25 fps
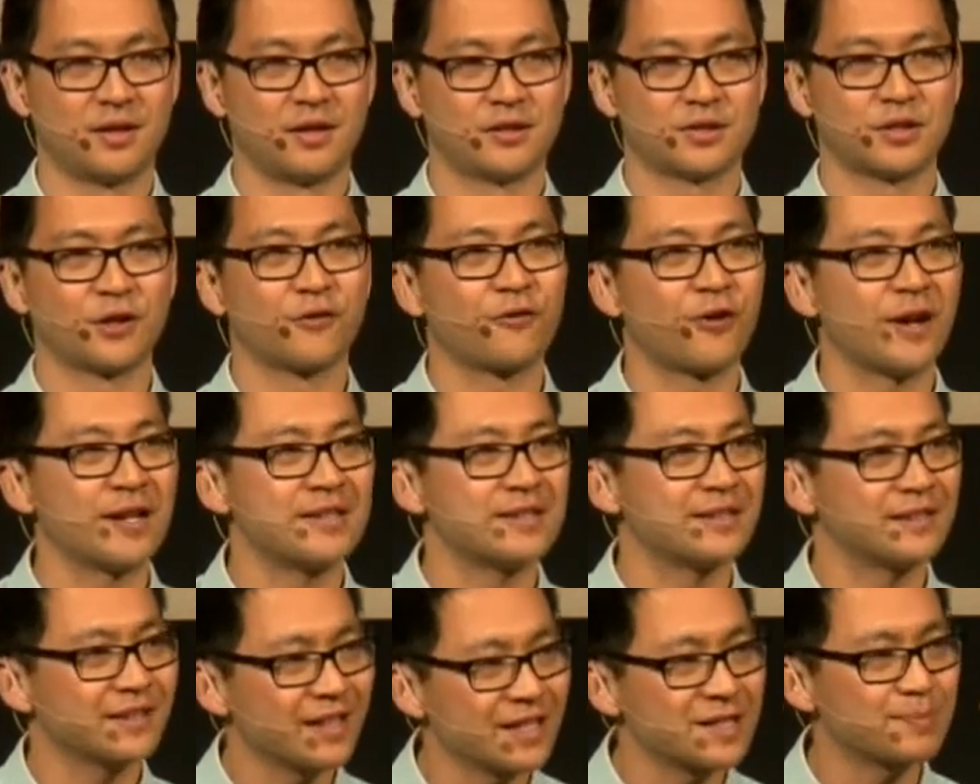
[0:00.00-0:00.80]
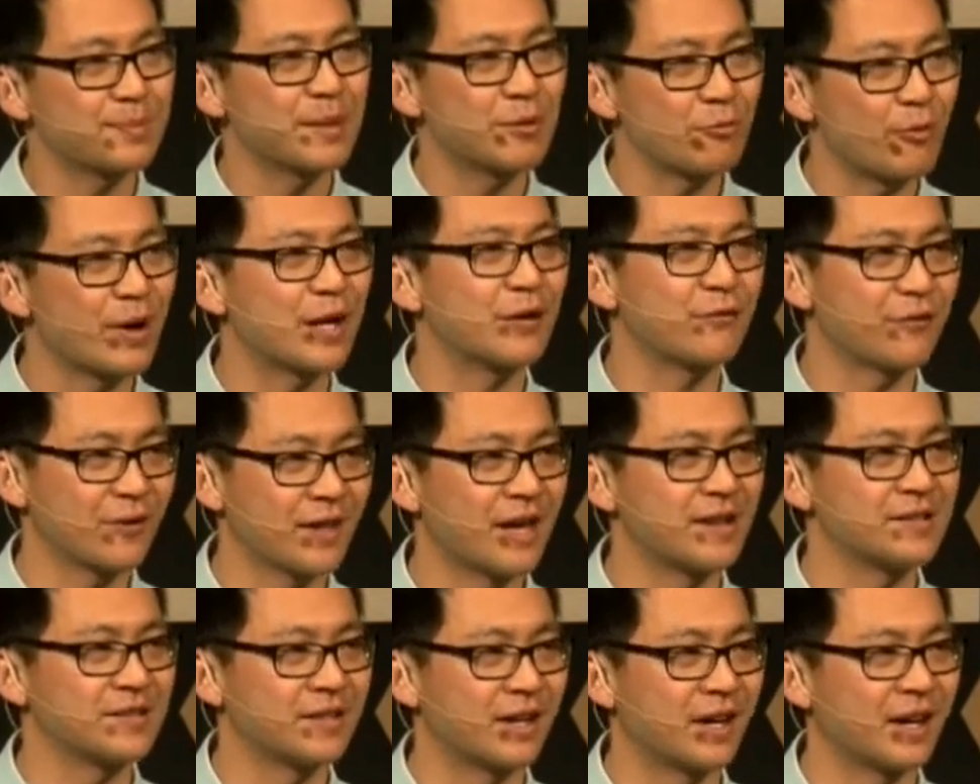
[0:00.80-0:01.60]
So friends, let's be ready for
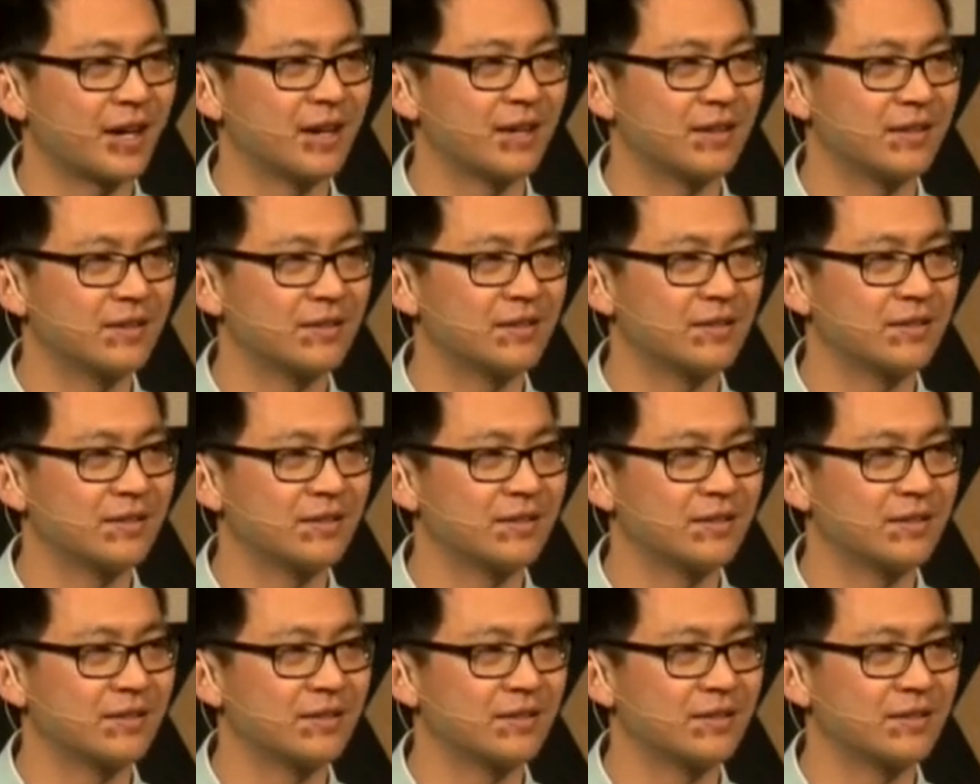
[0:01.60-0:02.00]
that day.